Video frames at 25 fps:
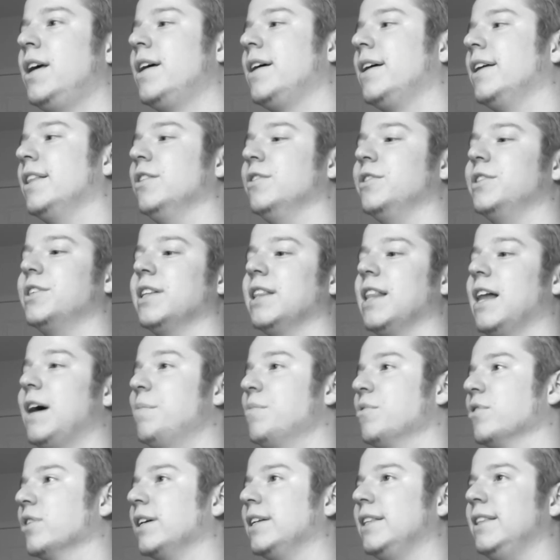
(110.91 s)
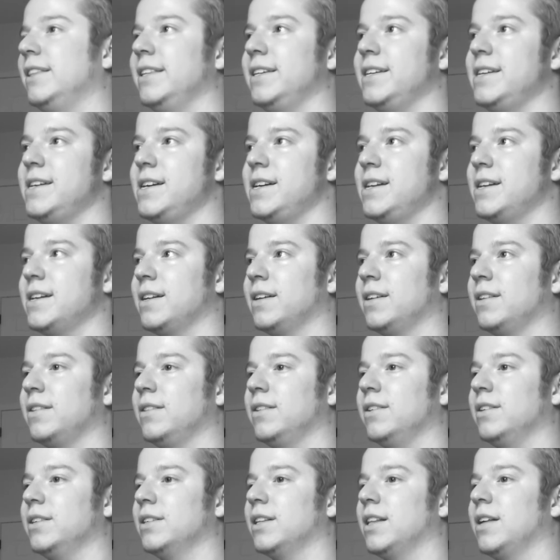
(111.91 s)
it looks a lot more clean,
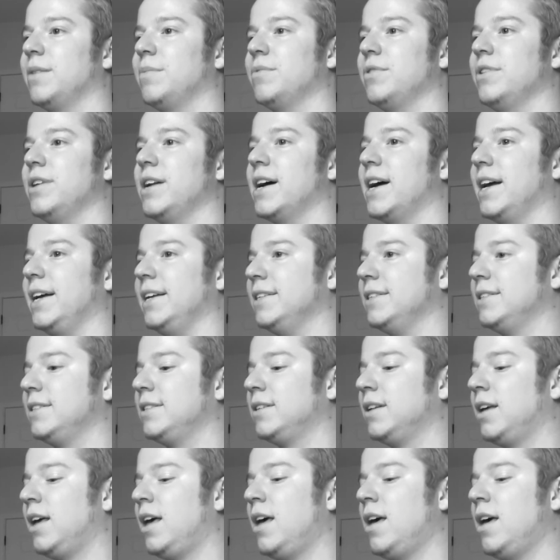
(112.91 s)
looks a lot more nice.